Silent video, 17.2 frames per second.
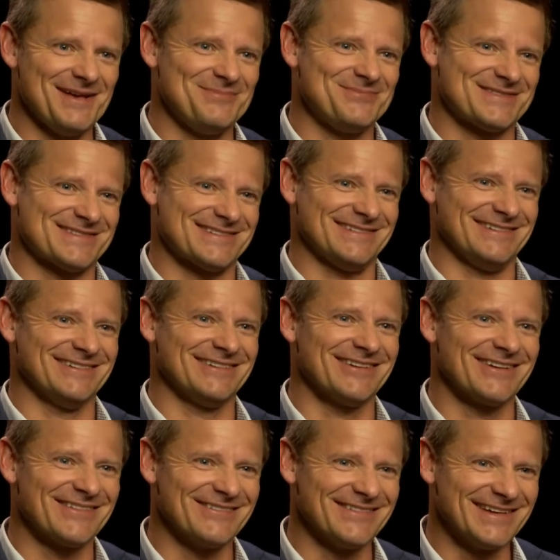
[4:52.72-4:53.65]
Apes, you know
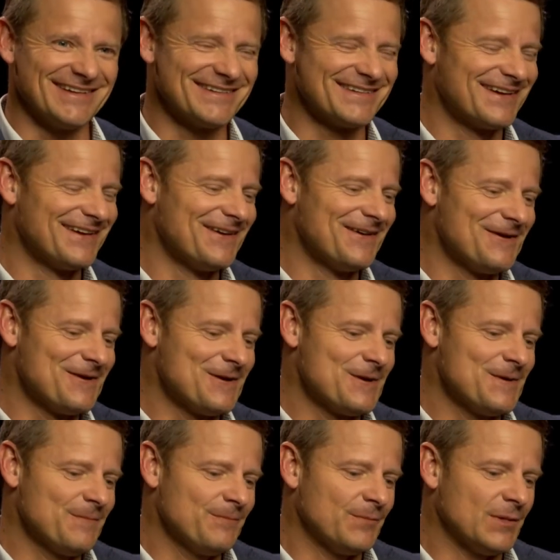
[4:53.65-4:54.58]
what I mean?
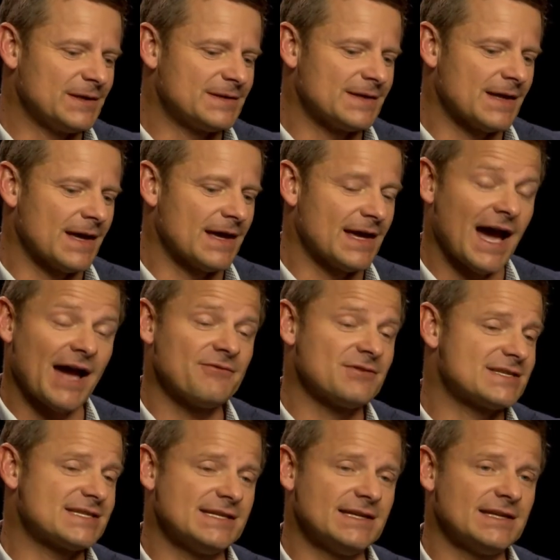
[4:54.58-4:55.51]
But uh, I
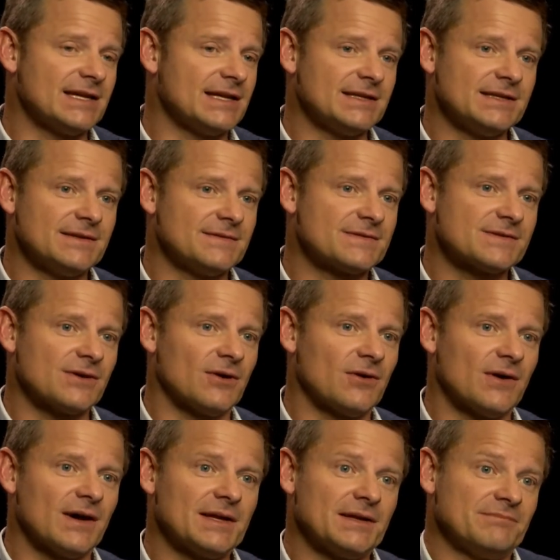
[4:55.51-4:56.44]
haven't seen it,
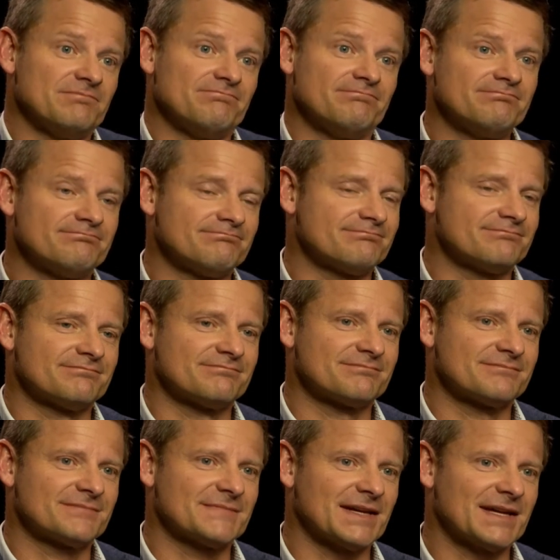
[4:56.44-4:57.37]
so I,
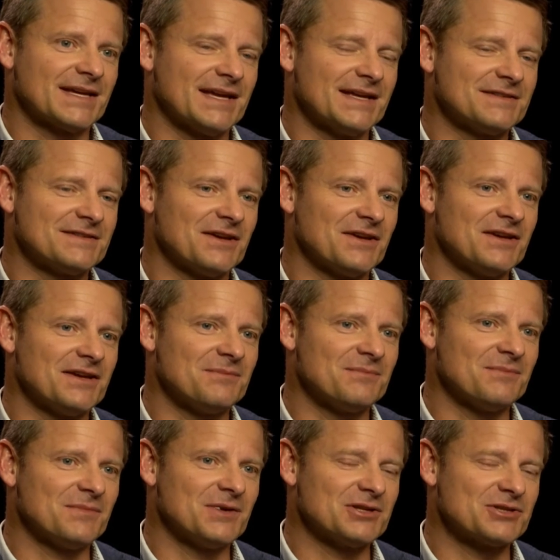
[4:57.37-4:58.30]
I can't tell you
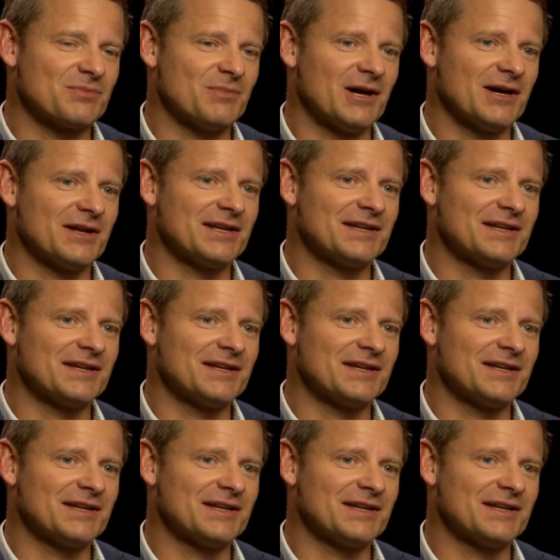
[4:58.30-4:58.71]
much about